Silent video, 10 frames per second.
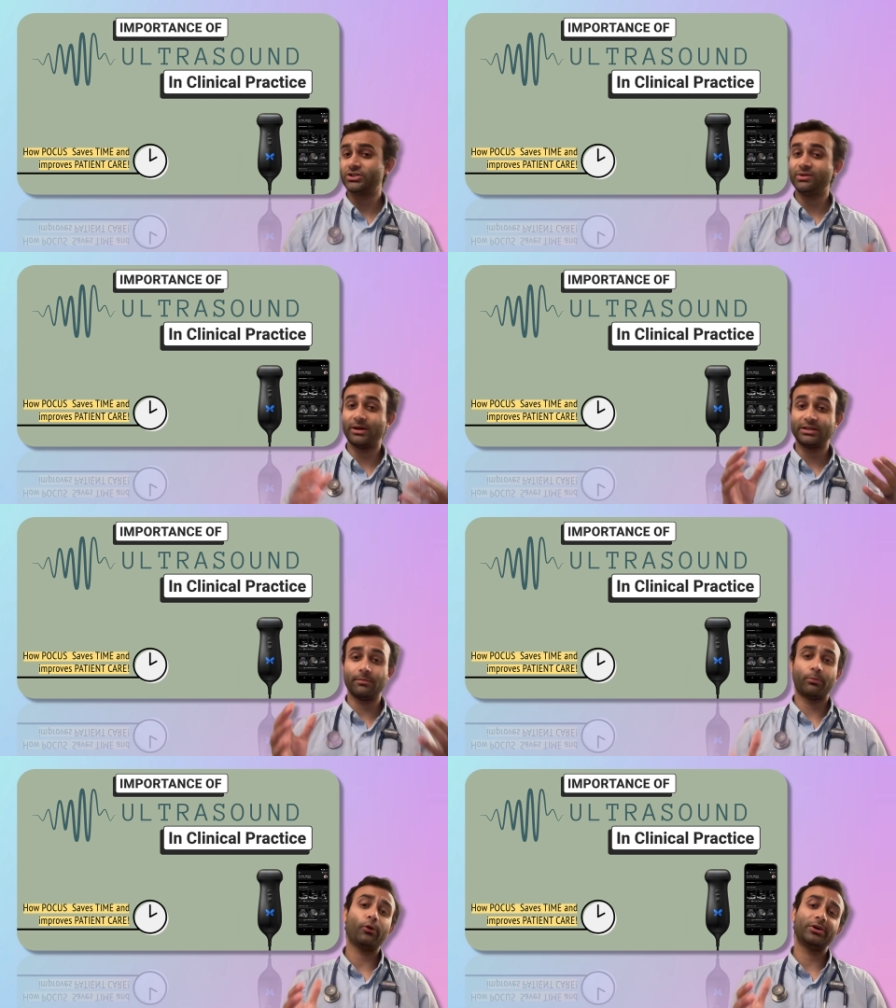to you about the
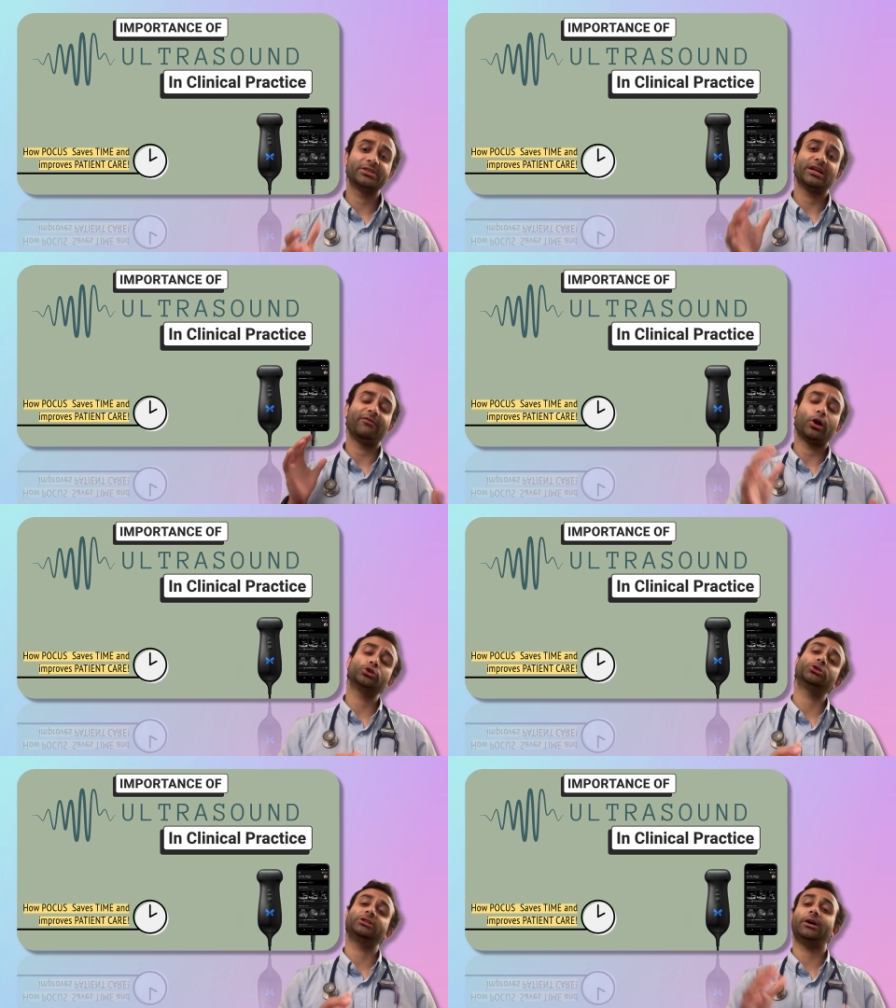importance of
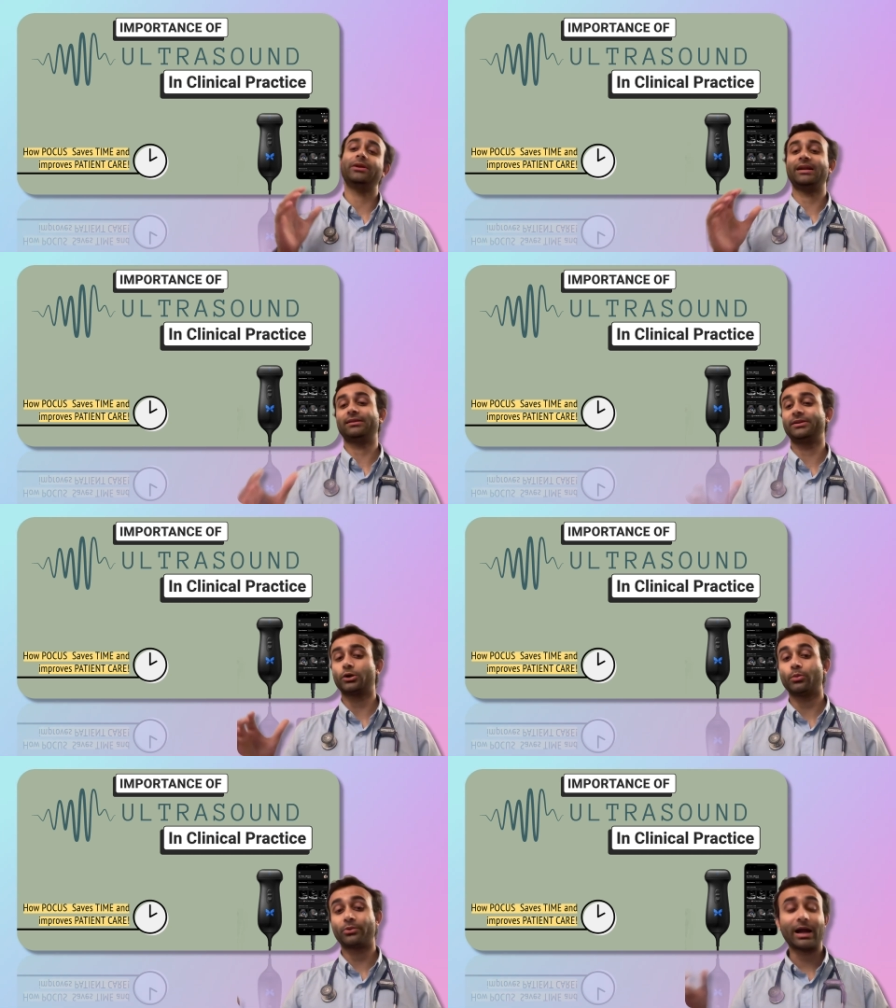ultrasound in
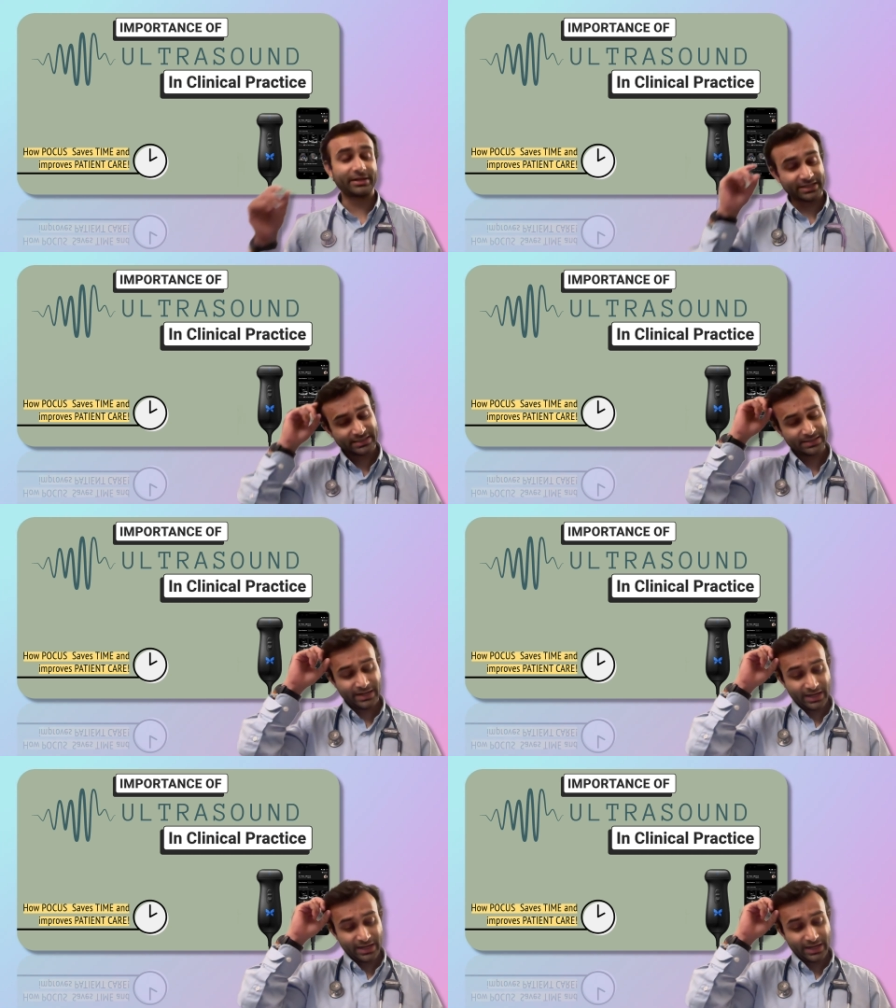clinical practice.